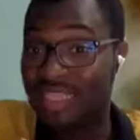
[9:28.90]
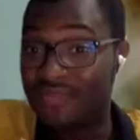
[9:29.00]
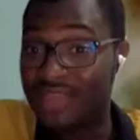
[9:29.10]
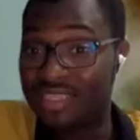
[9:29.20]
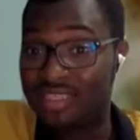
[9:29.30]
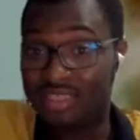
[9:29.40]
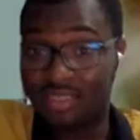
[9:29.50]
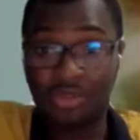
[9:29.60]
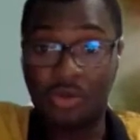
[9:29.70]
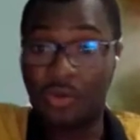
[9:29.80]

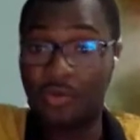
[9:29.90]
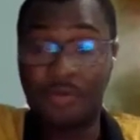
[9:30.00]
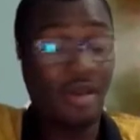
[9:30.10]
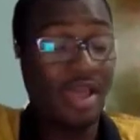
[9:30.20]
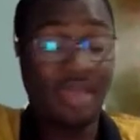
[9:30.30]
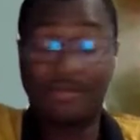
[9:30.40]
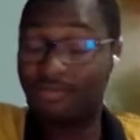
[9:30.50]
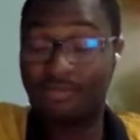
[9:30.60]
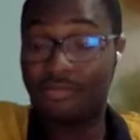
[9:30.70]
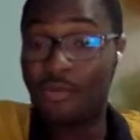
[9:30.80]
disaster,
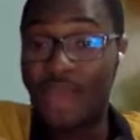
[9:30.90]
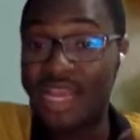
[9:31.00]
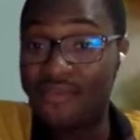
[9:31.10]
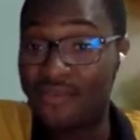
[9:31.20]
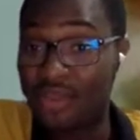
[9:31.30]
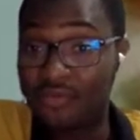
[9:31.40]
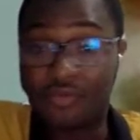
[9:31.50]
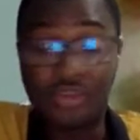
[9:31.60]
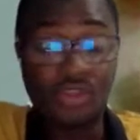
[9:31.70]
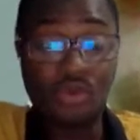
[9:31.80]
whenever
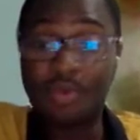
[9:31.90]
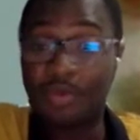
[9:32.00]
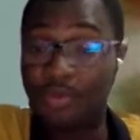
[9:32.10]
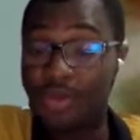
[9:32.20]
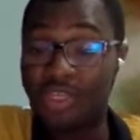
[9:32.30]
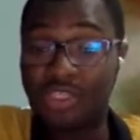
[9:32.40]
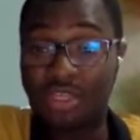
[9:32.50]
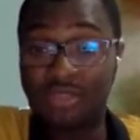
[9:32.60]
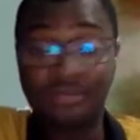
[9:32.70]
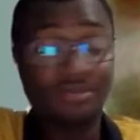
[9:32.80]
for the young
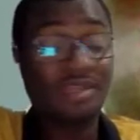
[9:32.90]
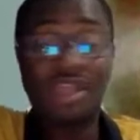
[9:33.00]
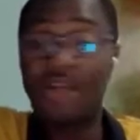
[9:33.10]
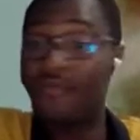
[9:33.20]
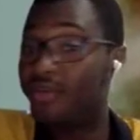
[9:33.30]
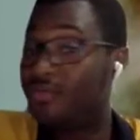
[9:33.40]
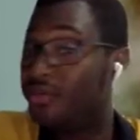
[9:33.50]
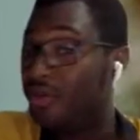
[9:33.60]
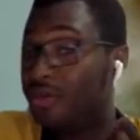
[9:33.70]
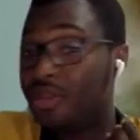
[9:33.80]
population of
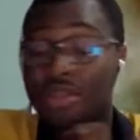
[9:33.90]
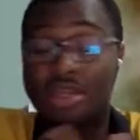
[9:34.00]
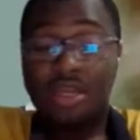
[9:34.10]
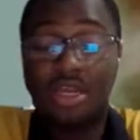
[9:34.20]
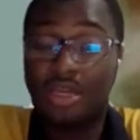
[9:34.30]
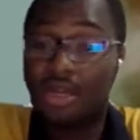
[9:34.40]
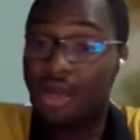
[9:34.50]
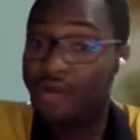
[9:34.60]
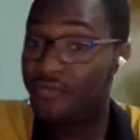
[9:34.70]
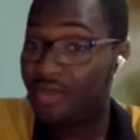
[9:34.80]
the
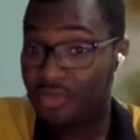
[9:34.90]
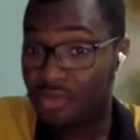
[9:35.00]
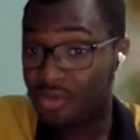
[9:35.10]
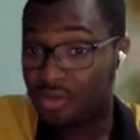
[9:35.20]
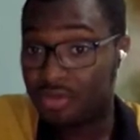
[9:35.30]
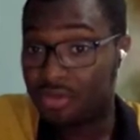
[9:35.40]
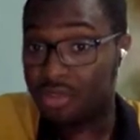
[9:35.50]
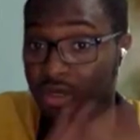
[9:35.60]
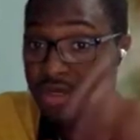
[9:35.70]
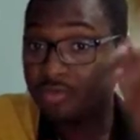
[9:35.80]

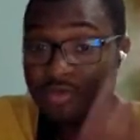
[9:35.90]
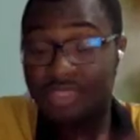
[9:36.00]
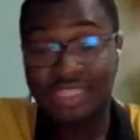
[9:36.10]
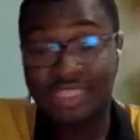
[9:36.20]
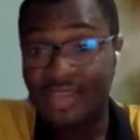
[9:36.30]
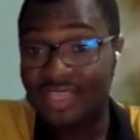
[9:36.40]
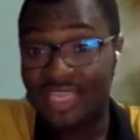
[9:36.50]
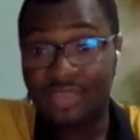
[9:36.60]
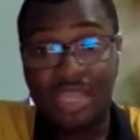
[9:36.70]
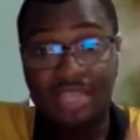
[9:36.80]
old population.
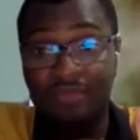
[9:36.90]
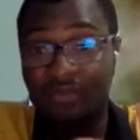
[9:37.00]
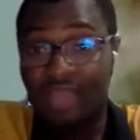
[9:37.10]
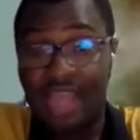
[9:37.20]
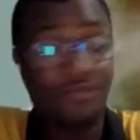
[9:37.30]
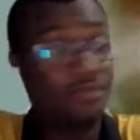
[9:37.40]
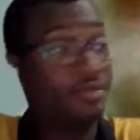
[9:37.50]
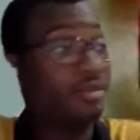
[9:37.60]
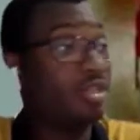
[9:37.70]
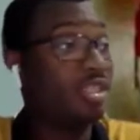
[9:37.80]
Nowadays you can have
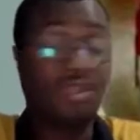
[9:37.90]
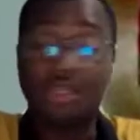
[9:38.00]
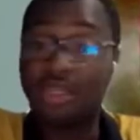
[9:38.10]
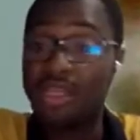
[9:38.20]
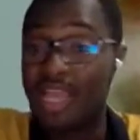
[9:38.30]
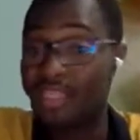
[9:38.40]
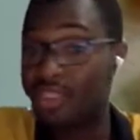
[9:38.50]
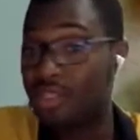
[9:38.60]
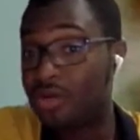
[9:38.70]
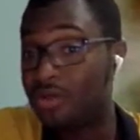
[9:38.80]
just I
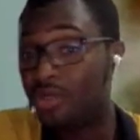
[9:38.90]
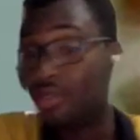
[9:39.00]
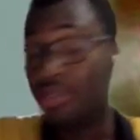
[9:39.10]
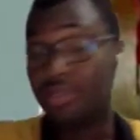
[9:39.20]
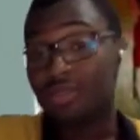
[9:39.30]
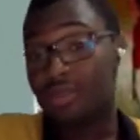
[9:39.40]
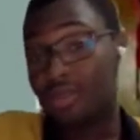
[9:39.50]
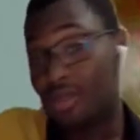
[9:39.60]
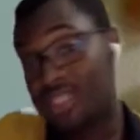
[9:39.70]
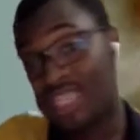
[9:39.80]
don't know
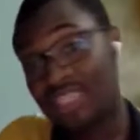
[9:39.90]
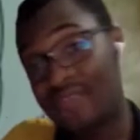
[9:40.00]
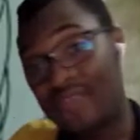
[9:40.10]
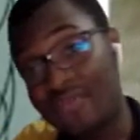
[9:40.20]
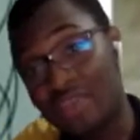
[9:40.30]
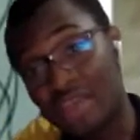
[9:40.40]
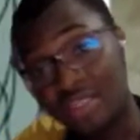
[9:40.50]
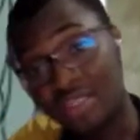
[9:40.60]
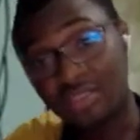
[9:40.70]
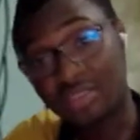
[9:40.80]
35 years.